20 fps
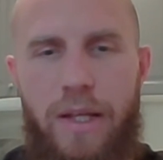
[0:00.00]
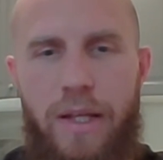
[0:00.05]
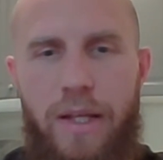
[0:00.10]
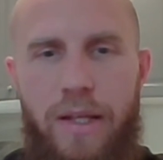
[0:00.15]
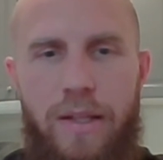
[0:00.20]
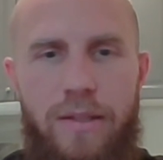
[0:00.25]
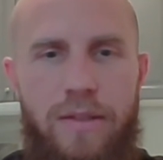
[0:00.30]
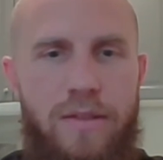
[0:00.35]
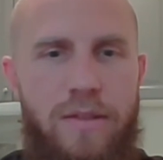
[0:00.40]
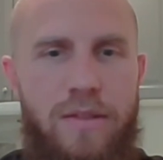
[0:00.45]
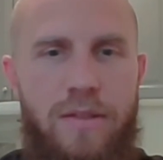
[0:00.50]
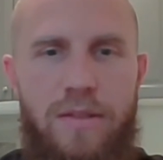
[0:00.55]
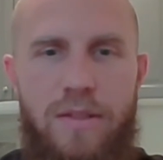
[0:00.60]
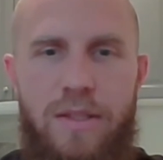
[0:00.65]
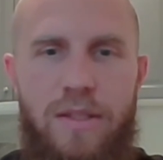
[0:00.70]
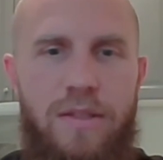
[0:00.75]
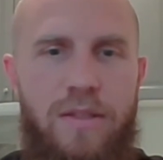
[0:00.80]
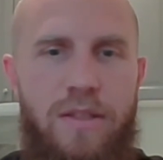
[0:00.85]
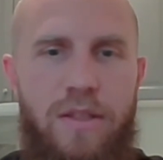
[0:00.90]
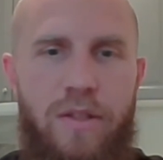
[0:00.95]
And
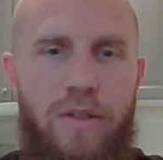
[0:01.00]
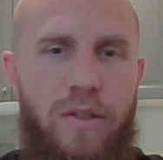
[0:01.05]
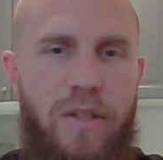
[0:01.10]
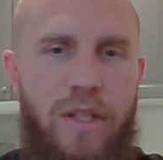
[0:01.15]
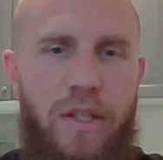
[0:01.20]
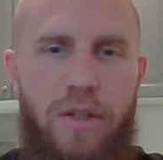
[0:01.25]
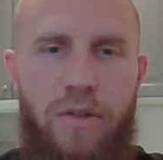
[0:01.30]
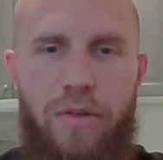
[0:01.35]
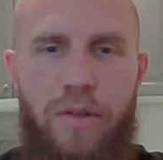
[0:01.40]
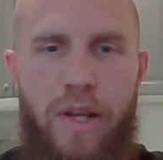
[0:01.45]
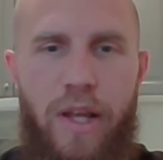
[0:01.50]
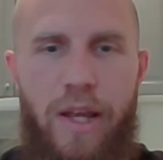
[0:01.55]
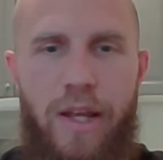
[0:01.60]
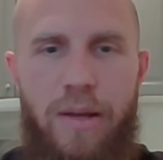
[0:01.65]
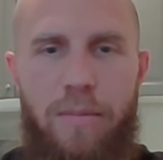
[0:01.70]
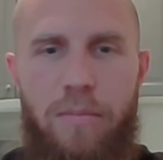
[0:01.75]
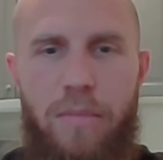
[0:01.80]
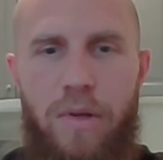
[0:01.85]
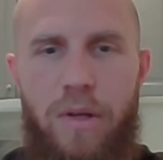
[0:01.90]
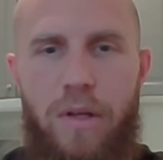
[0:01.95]
sincerely, your
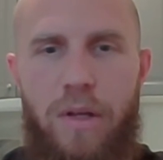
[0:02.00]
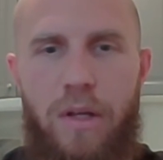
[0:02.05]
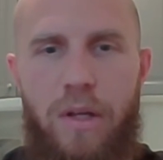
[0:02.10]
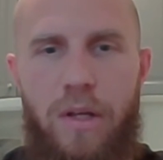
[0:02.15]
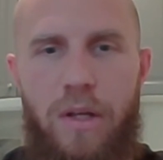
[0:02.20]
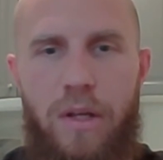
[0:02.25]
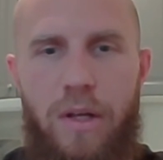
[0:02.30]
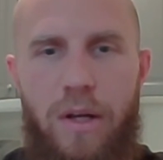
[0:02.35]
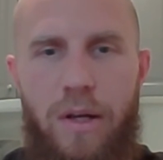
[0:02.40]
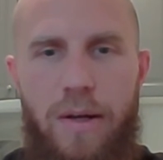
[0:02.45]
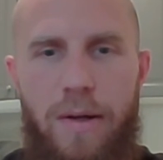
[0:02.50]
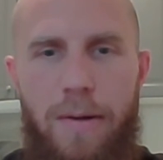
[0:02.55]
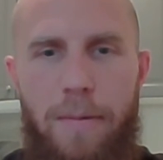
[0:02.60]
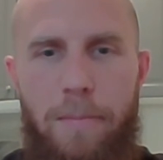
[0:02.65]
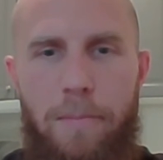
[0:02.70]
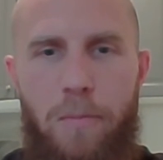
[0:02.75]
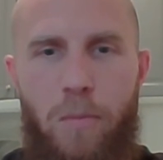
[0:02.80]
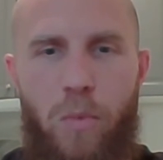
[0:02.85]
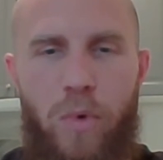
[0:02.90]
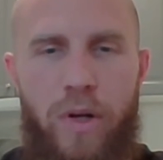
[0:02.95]
name,
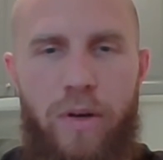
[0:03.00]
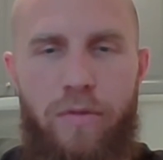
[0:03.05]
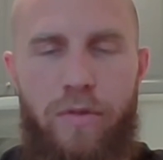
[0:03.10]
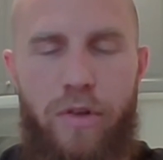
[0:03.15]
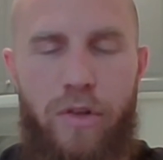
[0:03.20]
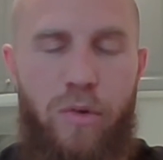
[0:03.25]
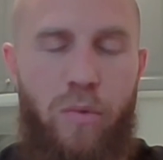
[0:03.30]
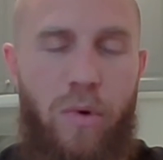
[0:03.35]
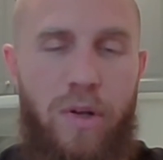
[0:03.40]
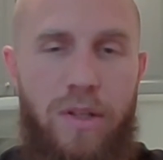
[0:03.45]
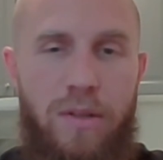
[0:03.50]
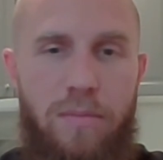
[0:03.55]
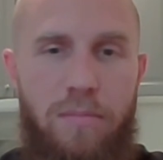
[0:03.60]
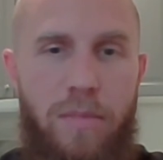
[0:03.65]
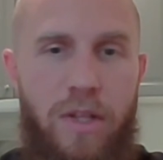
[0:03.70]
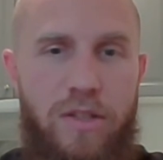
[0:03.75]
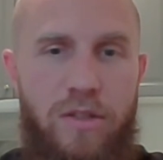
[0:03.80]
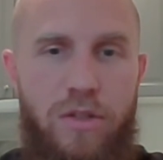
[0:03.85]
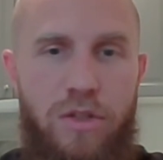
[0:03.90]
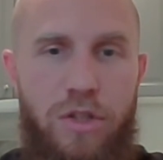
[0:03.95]
um, whatever you want,
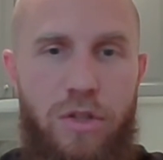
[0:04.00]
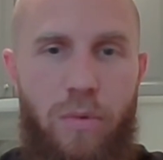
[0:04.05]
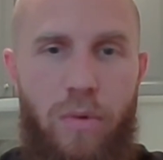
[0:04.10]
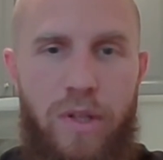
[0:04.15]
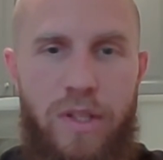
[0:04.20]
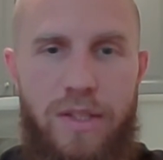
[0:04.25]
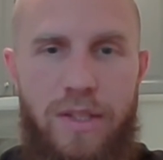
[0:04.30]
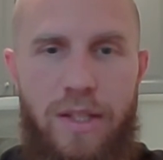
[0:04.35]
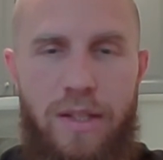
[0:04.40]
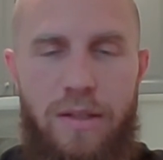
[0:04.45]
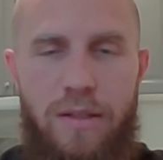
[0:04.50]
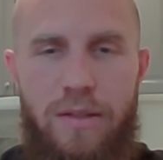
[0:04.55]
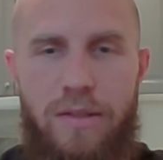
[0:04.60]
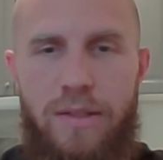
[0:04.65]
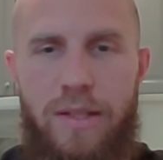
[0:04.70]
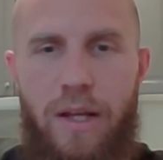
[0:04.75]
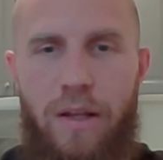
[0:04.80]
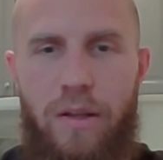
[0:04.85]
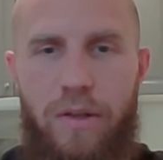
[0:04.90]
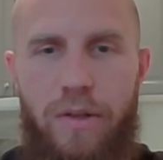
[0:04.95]
message you wanted to
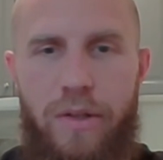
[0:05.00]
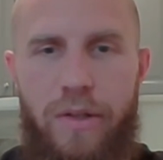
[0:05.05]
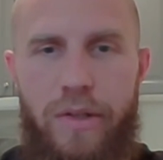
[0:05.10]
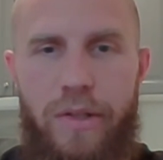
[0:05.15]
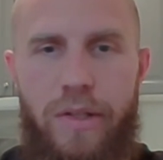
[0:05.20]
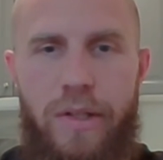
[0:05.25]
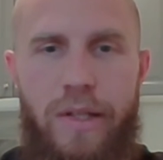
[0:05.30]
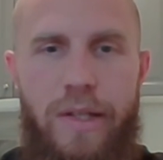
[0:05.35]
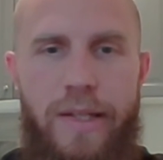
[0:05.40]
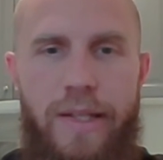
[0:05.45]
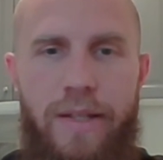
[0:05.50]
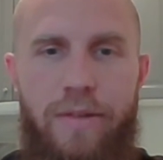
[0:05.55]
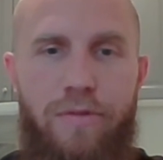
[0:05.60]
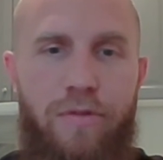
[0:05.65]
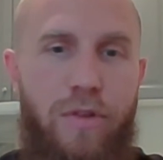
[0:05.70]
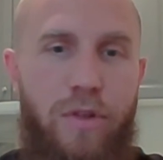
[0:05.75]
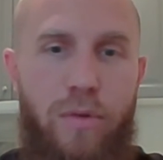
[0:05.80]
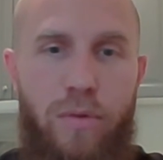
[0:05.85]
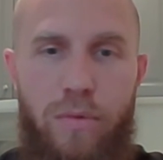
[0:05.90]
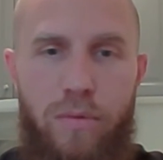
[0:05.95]
tell her
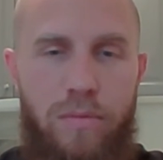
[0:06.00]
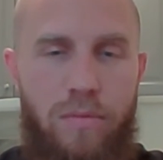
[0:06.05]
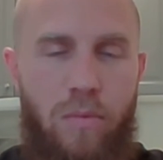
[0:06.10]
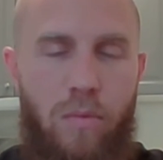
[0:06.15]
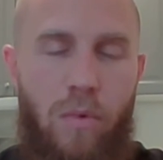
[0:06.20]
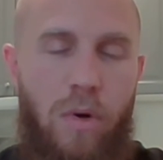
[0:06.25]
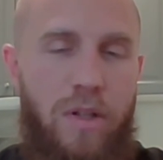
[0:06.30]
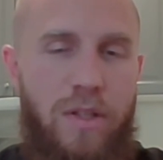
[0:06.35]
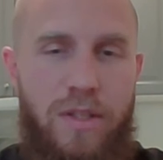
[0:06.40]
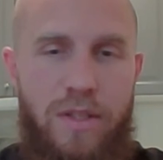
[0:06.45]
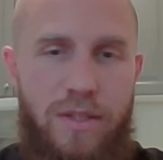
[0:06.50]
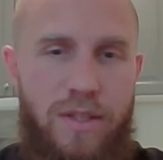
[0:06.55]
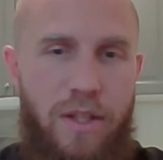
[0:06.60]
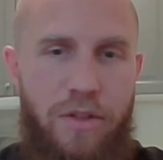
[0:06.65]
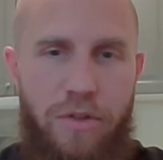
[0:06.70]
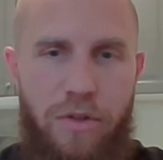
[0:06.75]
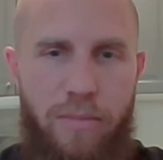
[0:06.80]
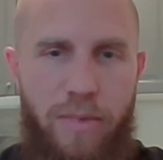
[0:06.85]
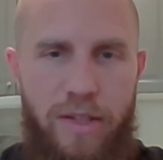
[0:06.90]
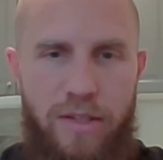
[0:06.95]
if you want to send
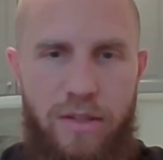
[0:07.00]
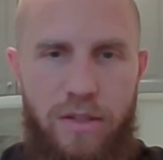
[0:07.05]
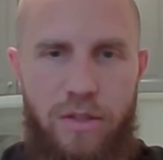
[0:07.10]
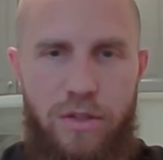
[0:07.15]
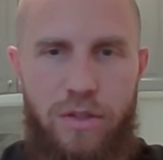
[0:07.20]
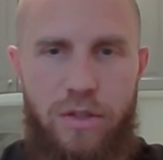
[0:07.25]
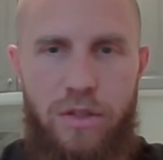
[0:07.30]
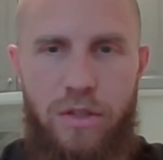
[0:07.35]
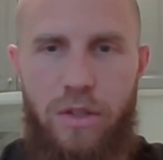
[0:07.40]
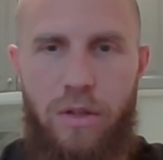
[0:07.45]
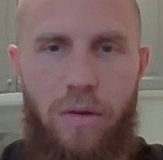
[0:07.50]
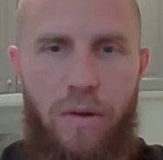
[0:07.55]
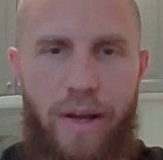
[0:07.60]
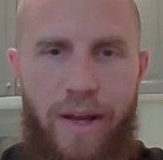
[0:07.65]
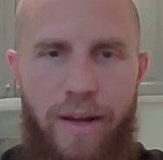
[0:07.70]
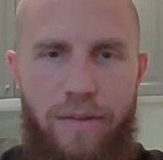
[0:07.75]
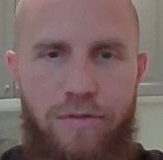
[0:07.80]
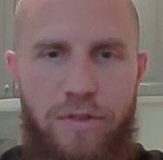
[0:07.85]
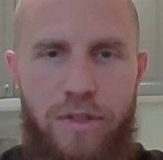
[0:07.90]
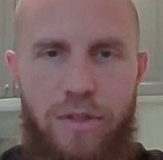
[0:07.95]
her a message. You don't
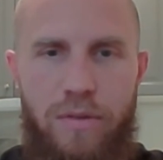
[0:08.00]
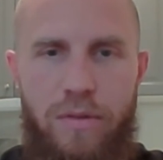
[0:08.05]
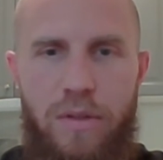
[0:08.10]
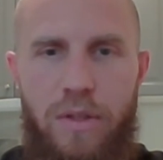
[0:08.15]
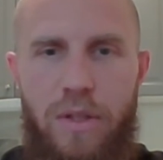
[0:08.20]
have to.